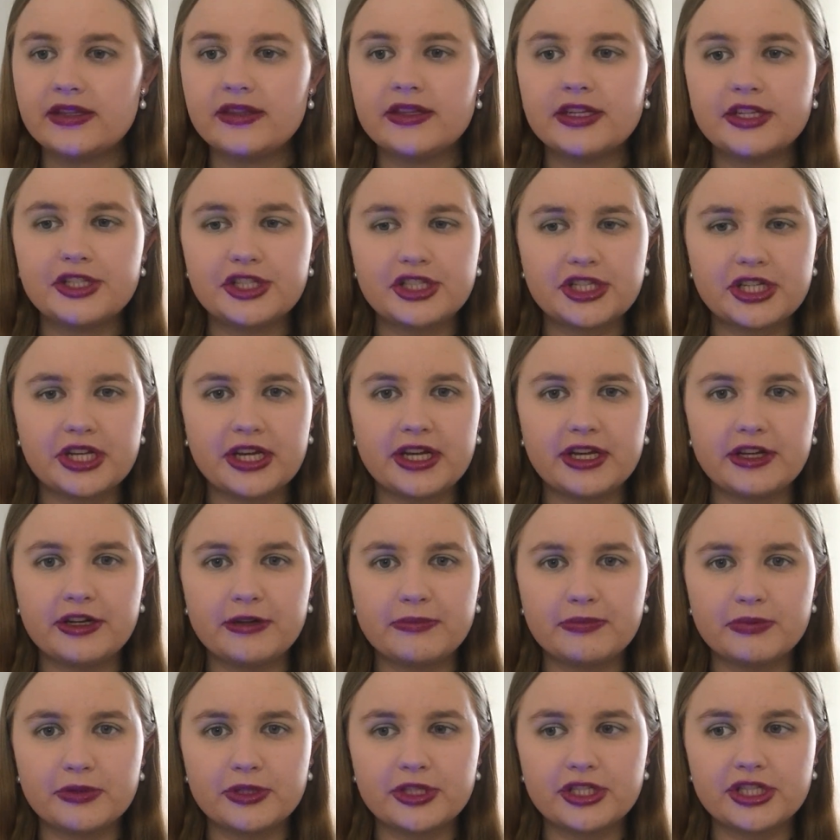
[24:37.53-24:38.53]
They share an
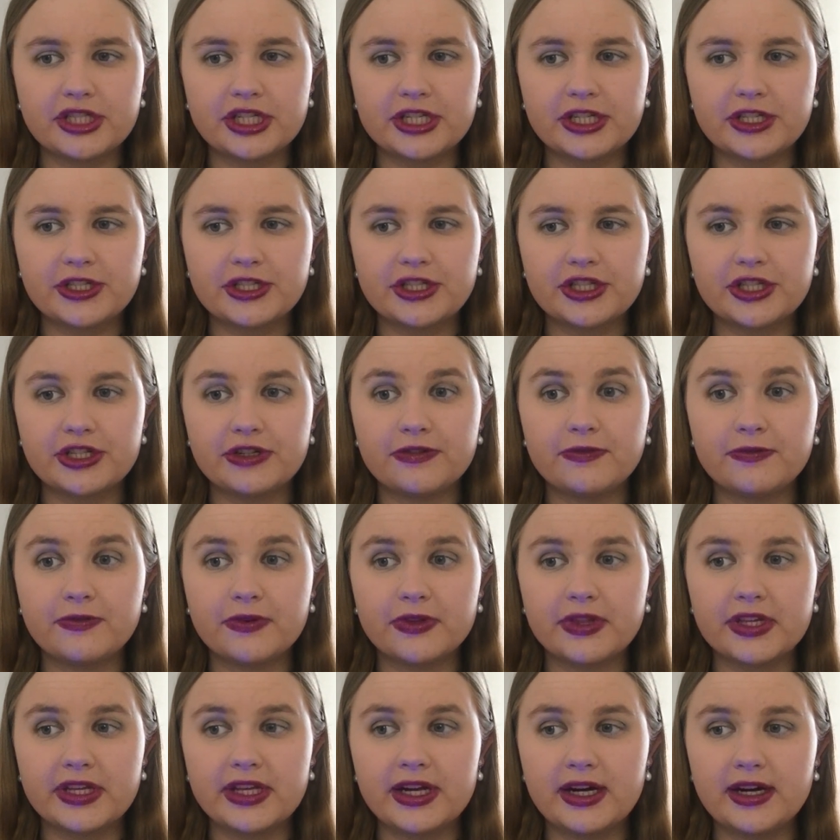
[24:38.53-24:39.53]
appreciation
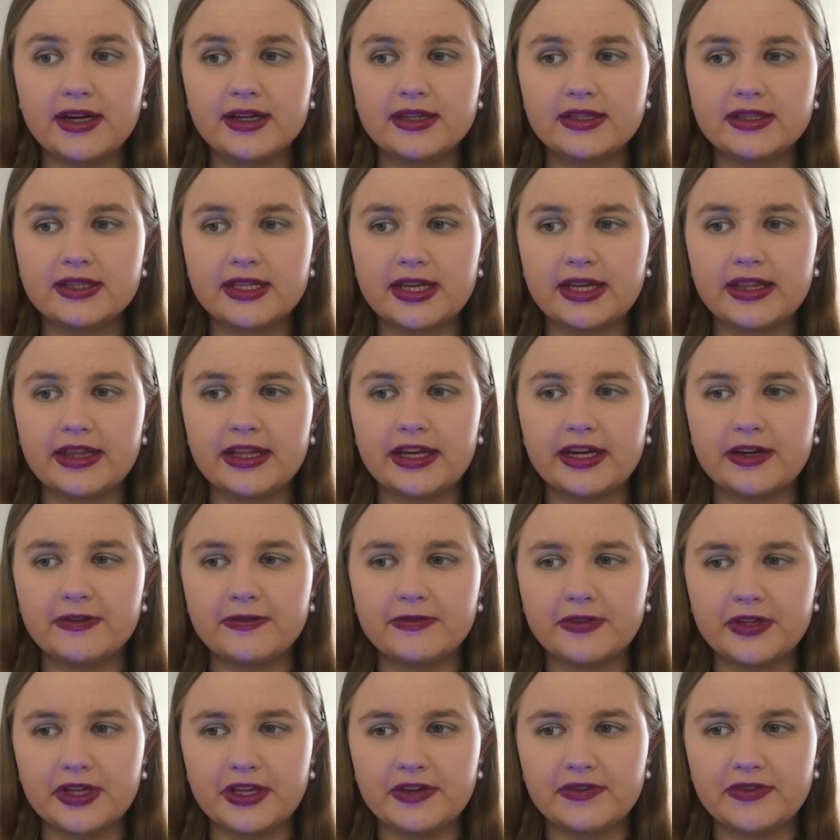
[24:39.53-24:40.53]
for the arts and they are
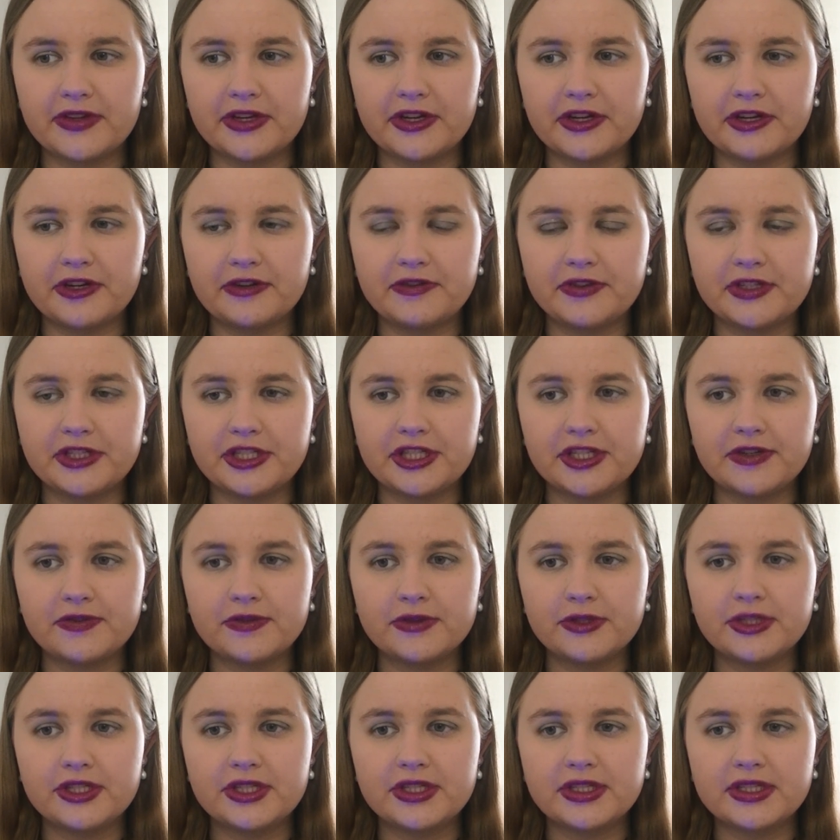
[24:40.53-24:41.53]
forgiving of each other,
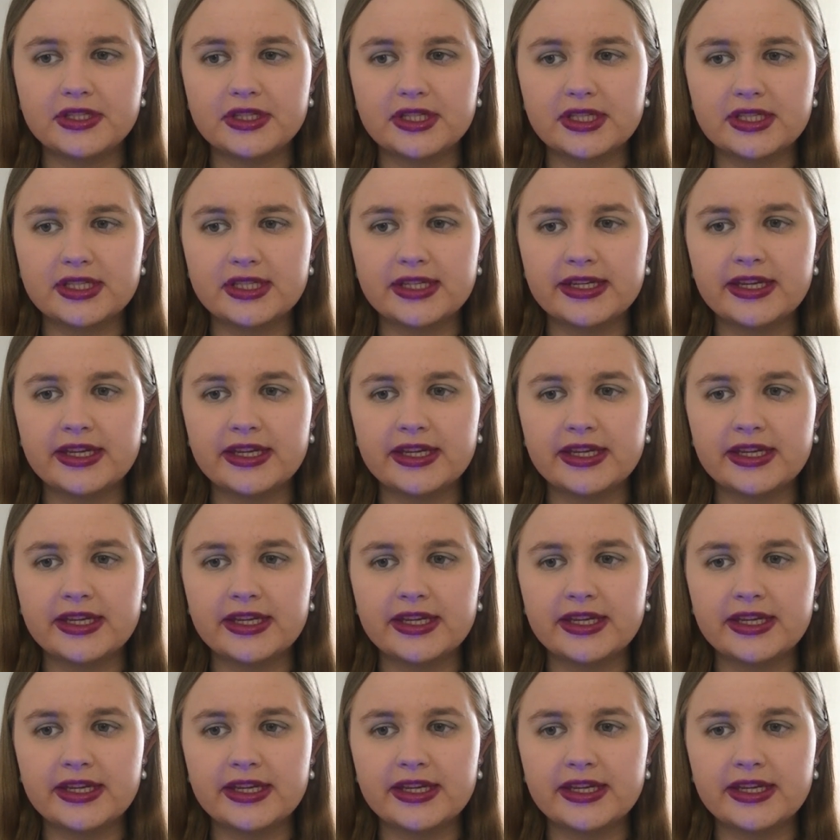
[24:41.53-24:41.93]
which is nice.